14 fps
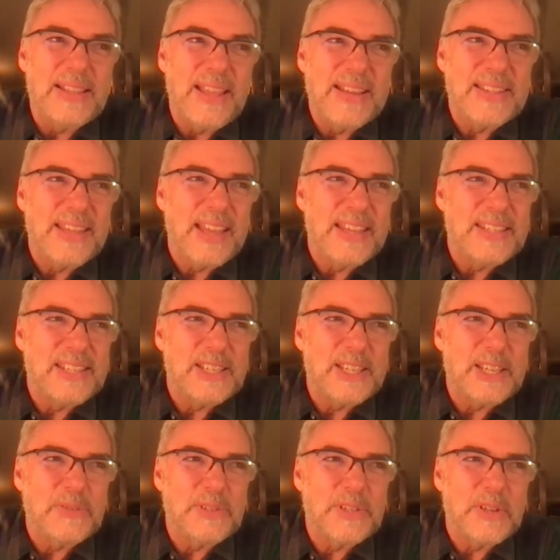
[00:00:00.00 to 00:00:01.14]
I like the idea
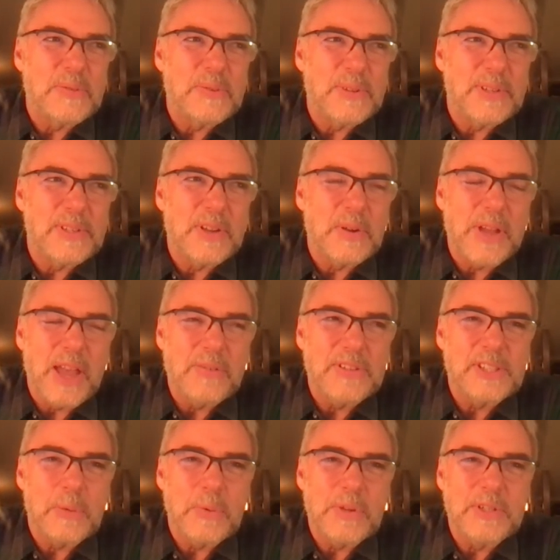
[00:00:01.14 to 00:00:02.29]
even of you know having
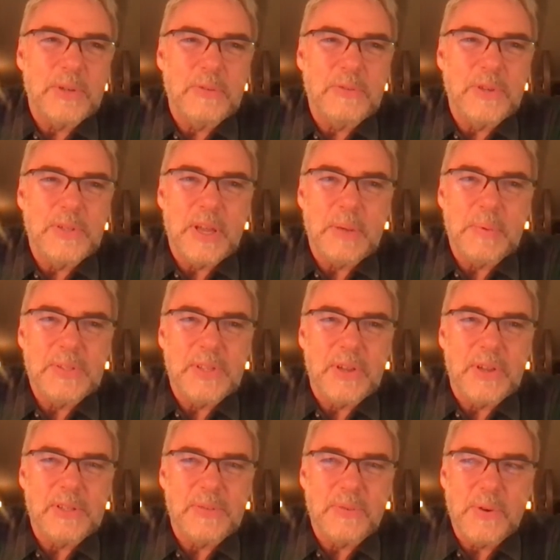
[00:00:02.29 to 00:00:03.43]
someone do a few demo
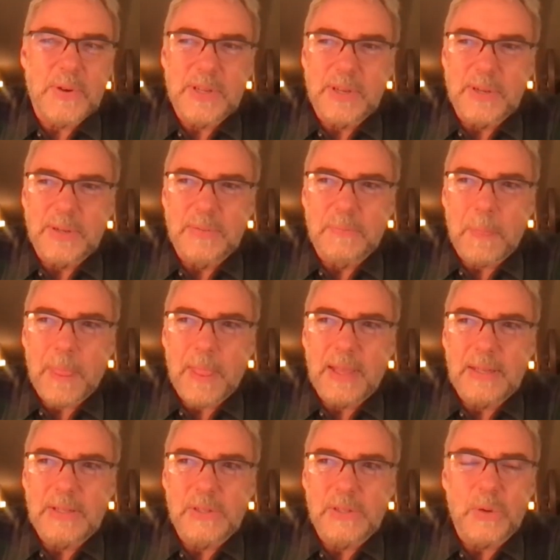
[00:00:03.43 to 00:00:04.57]
songs for you,
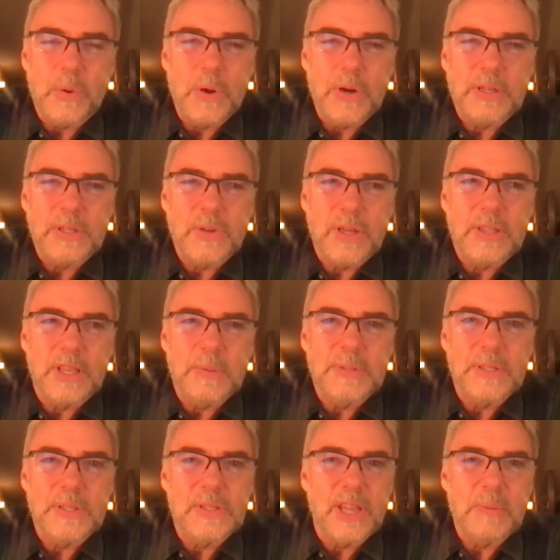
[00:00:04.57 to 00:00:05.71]
just uh-huh. orchestrate them
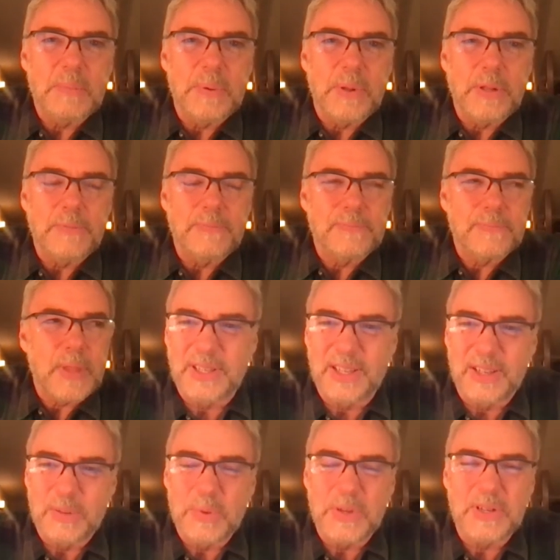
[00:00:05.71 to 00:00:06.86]
as a sample.
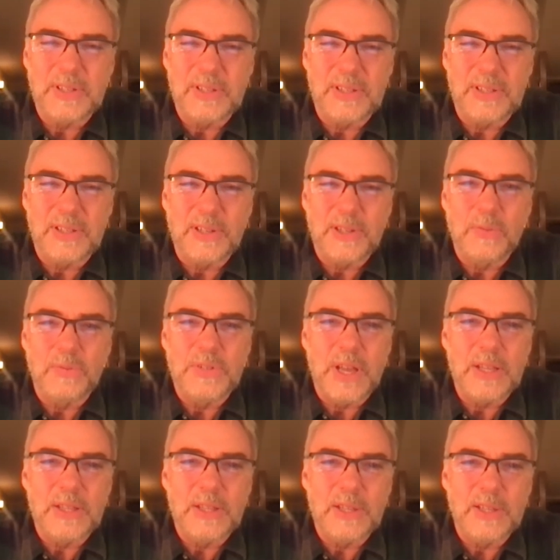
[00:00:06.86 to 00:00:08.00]
But okay, you've so
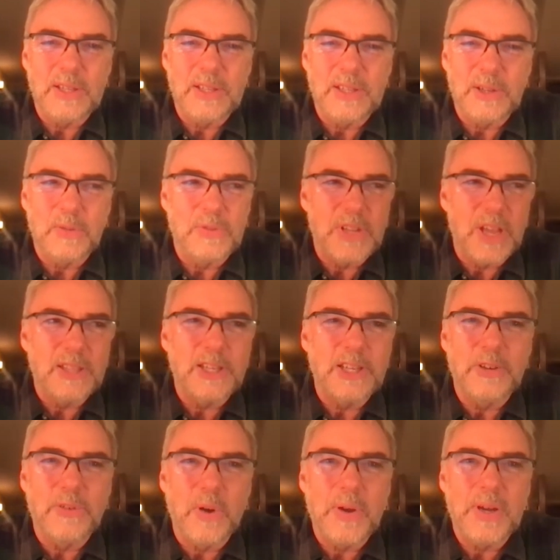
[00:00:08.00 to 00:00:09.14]
done. The, I just need to done the
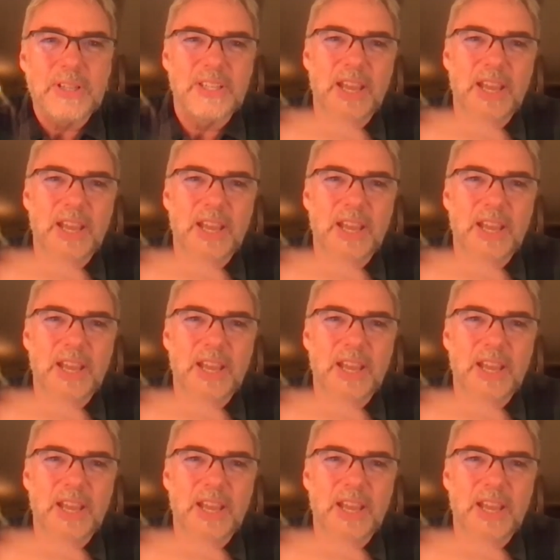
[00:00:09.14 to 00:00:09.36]
heroic it.